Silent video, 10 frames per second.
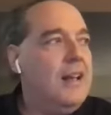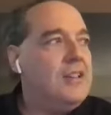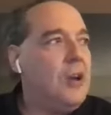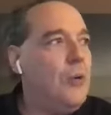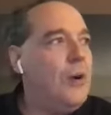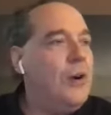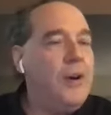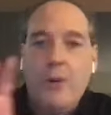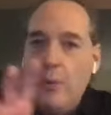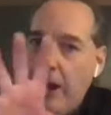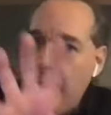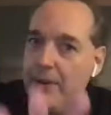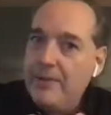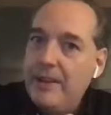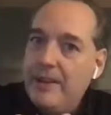So I
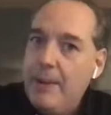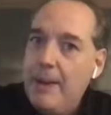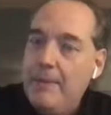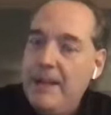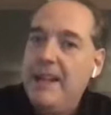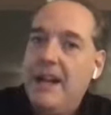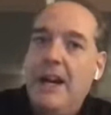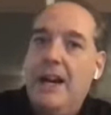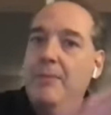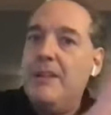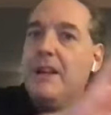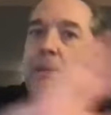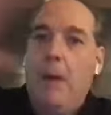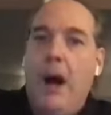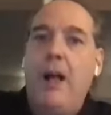went over to Demand Media, and within
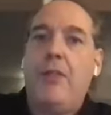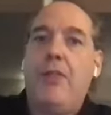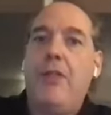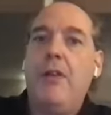a month,